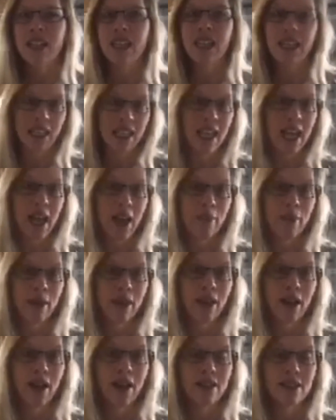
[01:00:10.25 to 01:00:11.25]
It can
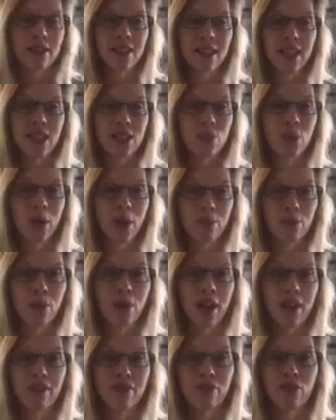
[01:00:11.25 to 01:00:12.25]
happen, guys, and that's what I'm
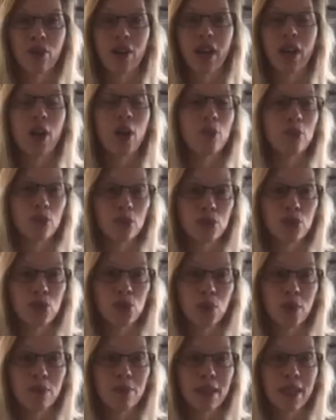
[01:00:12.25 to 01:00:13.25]
praying for, and I hope you'll
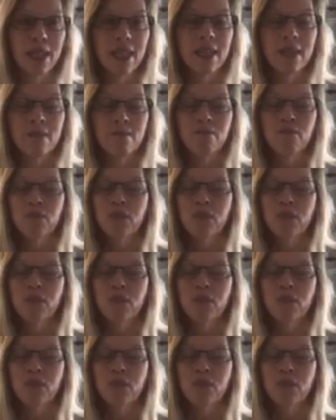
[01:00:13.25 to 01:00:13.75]
join me.